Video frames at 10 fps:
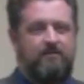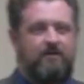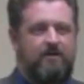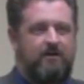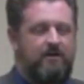
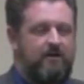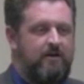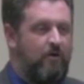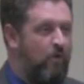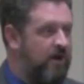You
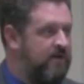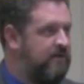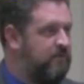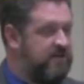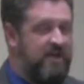know, one
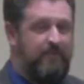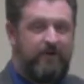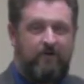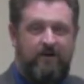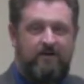was a
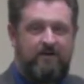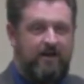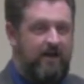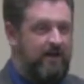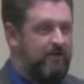hypocrite
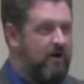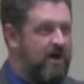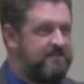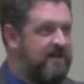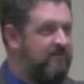and
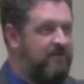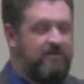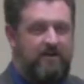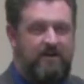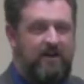lost
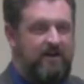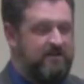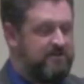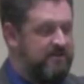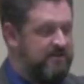everything and
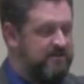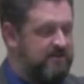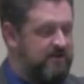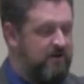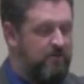is, is
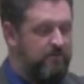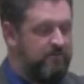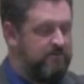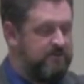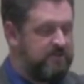you know,
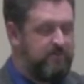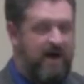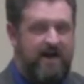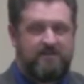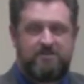
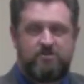despised in